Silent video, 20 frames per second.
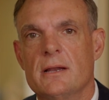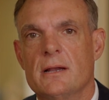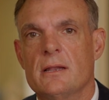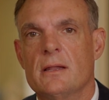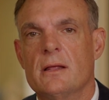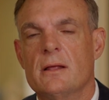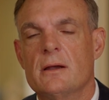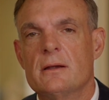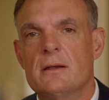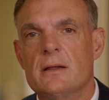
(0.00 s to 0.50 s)
a
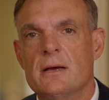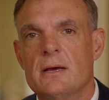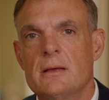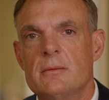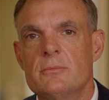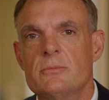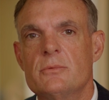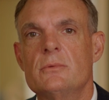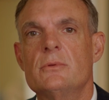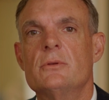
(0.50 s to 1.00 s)
lot of
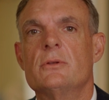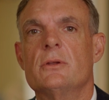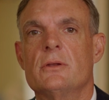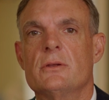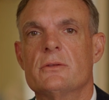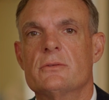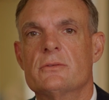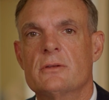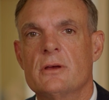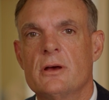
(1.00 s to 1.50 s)
time to
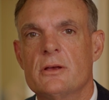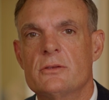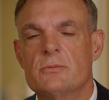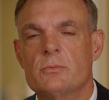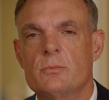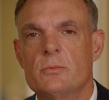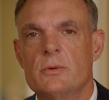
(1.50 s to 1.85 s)
discuss